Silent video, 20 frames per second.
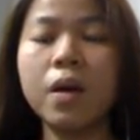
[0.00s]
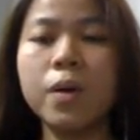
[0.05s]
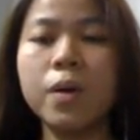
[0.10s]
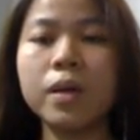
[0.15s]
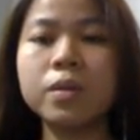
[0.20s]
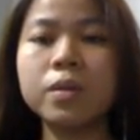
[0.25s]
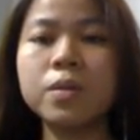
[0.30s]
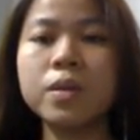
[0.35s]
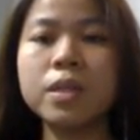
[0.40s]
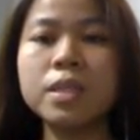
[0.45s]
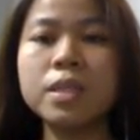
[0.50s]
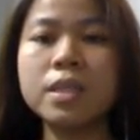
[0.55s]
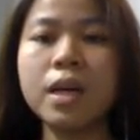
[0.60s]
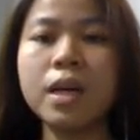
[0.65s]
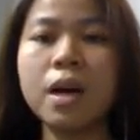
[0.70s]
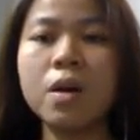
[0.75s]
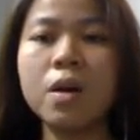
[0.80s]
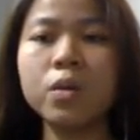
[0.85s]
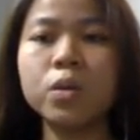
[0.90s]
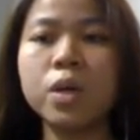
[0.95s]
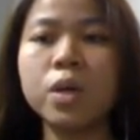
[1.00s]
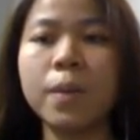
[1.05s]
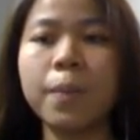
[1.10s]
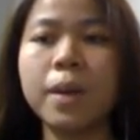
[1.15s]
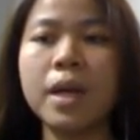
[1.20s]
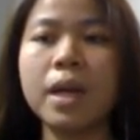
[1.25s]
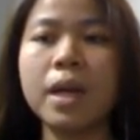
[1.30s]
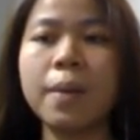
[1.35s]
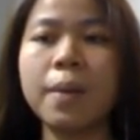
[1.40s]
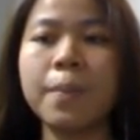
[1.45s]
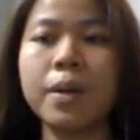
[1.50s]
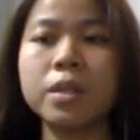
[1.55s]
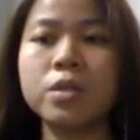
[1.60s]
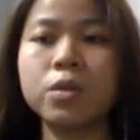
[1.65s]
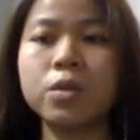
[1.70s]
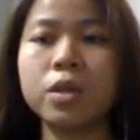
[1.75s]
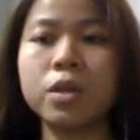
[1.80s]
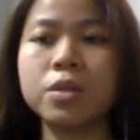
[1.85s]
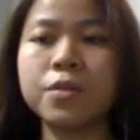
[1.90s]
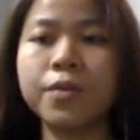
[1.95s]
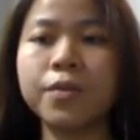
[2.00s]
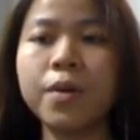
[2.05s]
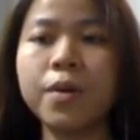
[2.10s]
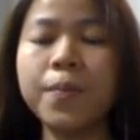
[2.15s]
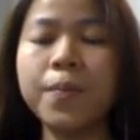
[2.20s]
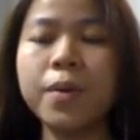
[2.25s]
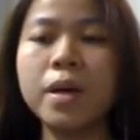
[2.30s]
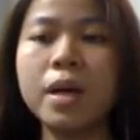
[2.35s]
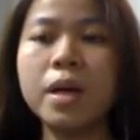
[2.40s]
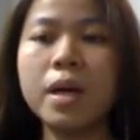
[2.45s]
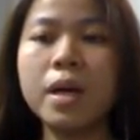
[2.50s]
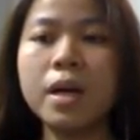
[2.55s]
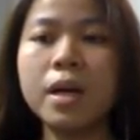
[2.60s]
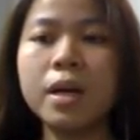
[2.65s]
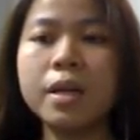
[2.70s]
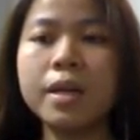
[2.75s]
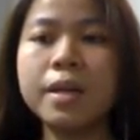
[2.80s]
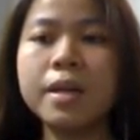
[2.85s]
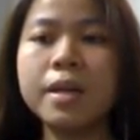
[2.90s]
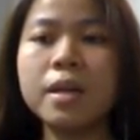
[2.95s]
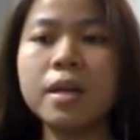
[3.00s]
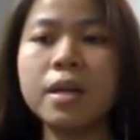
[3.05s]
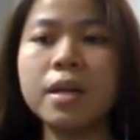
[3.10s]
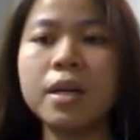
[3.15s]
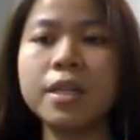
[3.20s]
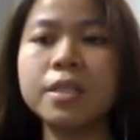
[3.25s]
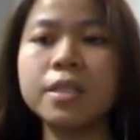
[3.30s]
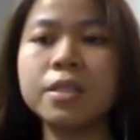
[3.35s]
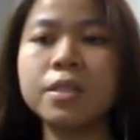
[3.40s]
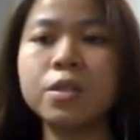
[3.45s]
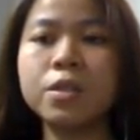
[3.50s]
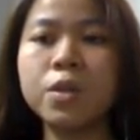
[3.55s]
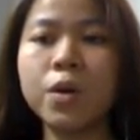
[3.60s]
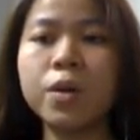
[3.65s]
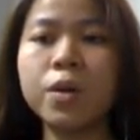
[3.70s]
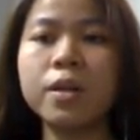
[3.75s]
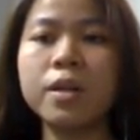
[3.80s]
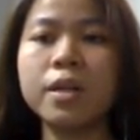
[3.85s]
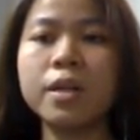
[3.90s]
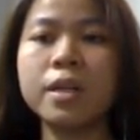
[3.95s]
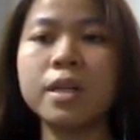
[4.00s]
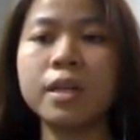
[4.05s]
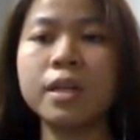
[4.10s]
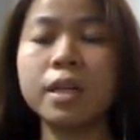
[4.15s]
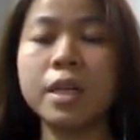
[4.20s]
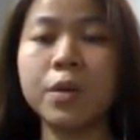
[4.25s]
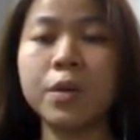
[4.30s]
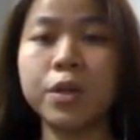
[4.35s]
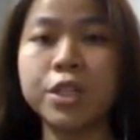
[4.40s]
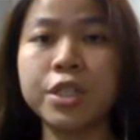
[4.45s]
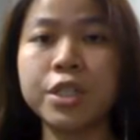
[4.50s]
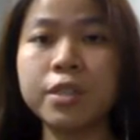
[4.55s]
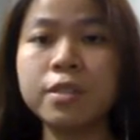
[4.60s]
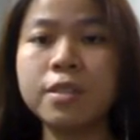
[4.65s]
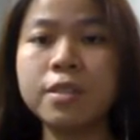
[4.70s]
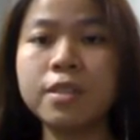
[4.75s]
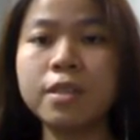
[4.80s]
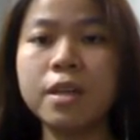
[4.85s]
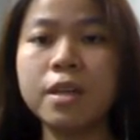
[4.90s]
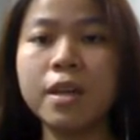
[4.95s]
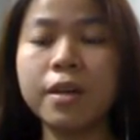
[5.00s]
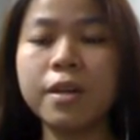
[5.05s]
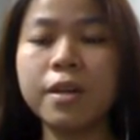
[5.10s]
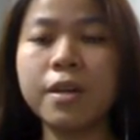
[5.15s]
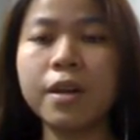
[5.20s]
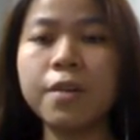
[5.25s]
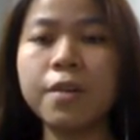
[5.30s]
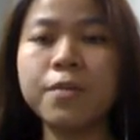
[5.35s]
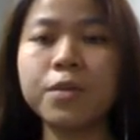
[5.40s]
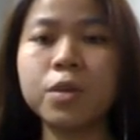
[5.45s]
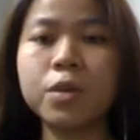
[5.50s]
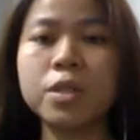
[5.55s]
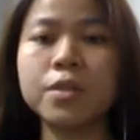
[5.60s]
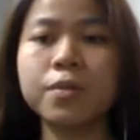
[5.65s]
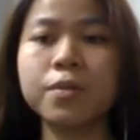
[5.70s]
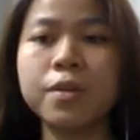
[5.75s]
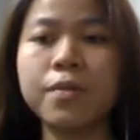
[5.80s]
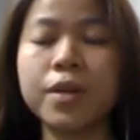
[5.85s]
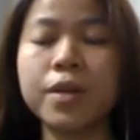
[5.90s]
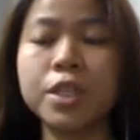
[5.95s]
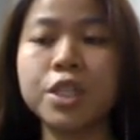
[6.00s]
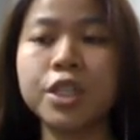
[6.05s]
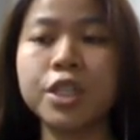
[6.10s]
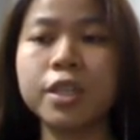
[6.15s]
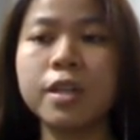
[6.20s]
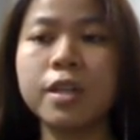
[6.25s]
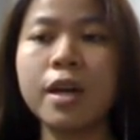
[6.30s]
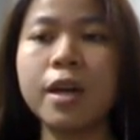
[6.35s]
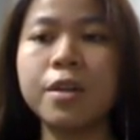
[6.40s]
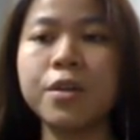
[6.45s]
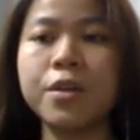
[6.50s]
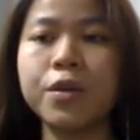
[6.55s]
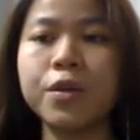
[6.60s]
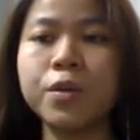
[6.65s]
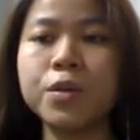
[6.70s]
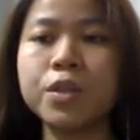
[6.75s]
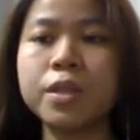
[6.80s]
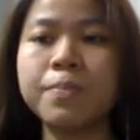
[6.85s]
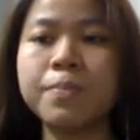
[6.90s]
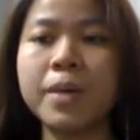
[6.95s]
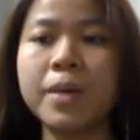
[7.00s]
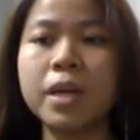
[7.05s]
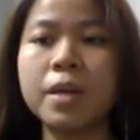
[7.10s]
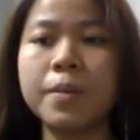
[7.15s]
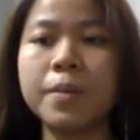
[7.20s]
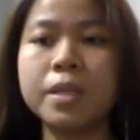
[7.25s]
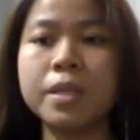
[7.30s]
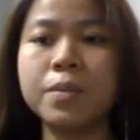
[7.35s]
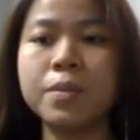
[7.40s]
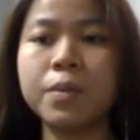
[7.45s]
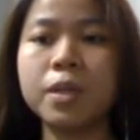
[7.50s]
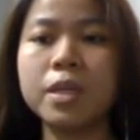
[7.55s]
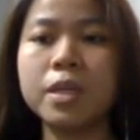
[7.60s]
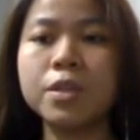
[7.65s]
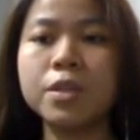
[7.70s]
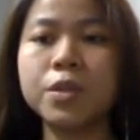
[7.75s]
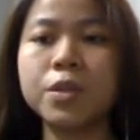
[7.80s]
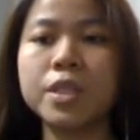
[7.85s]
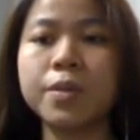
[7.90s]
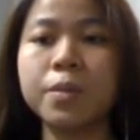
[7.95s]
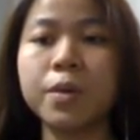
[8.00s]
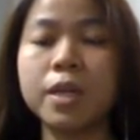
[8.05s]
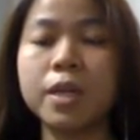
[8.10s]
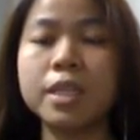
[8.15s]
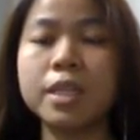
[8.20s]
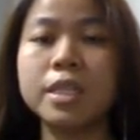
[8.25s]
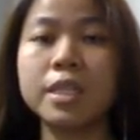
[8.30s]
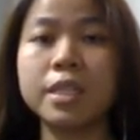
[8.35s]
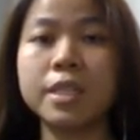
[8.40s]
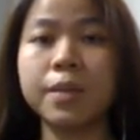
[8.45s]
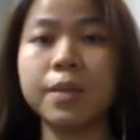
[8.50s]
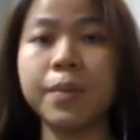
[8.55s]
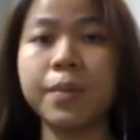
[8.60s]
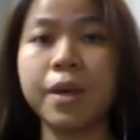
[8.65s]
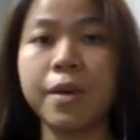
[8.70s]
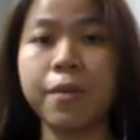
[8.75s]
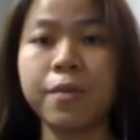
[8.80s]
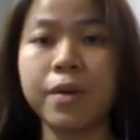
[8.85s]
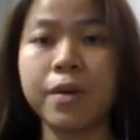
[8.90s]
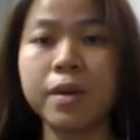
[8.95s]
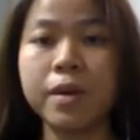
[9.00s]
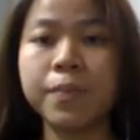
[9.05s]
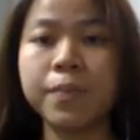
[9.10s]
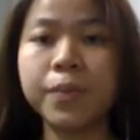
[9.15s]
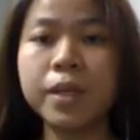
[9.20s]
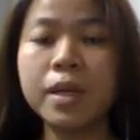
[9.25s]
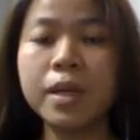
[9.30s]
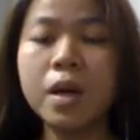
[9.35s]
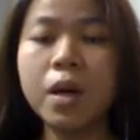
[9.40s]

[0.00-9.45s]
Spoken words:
We had to learn how to apply Laplace transform, linearize nonlinear equations, derive transfer function, and use MATLAB simulating to simulate system behavior.